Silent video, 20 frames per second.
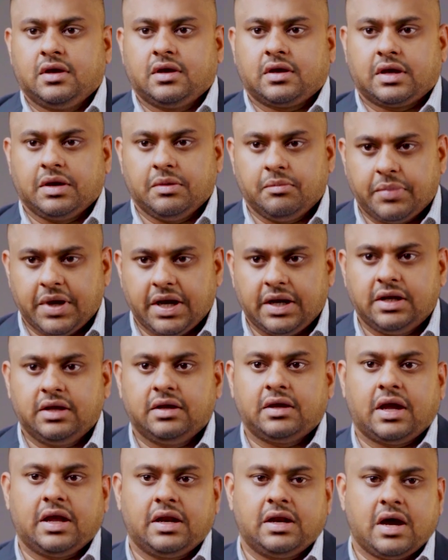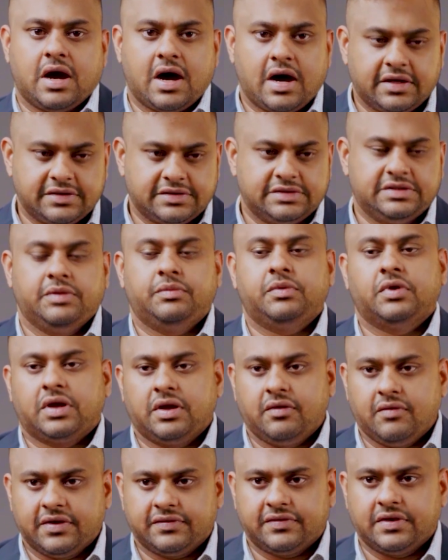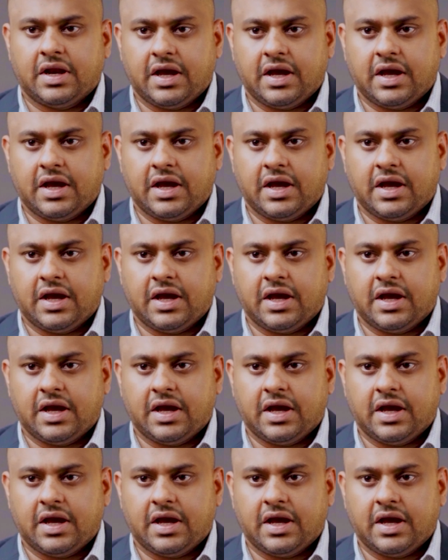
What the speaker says: company and asked them to give us a